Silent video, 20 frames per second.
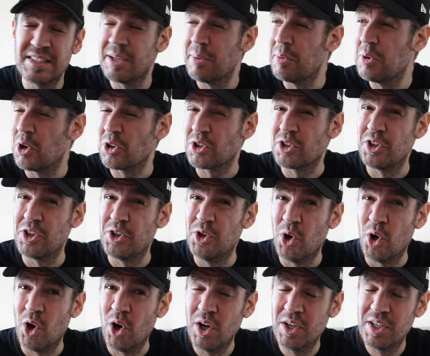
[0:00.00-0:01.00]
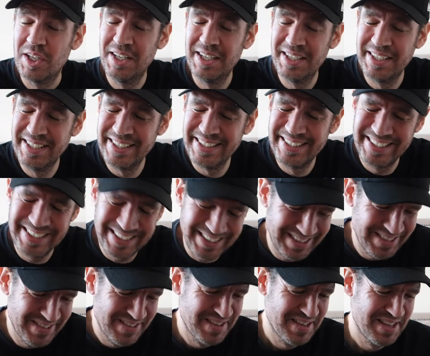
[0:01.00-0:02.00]
Someone knocks on the door. And
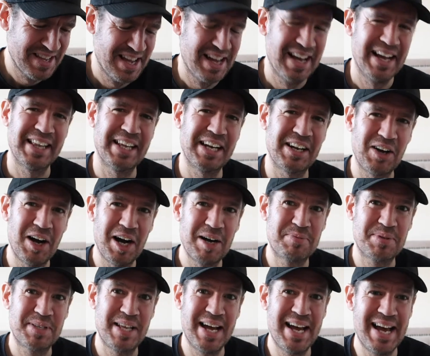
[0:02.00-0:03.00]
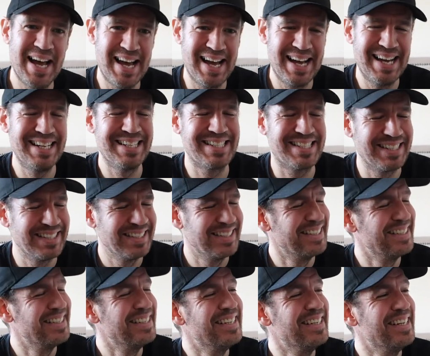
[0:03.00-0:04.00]
then I got upstairs.
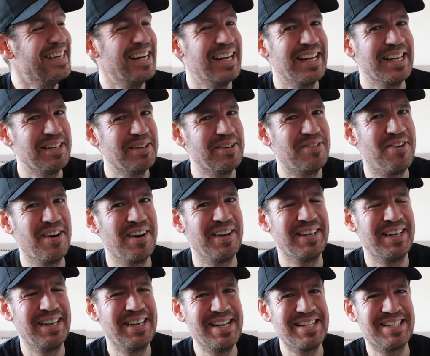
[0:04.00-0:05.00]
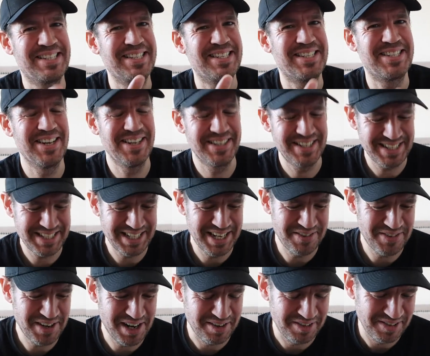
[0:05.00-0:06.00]
And then it just turned
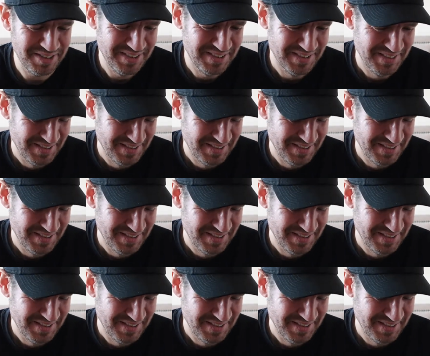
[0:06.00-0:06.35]
itself off.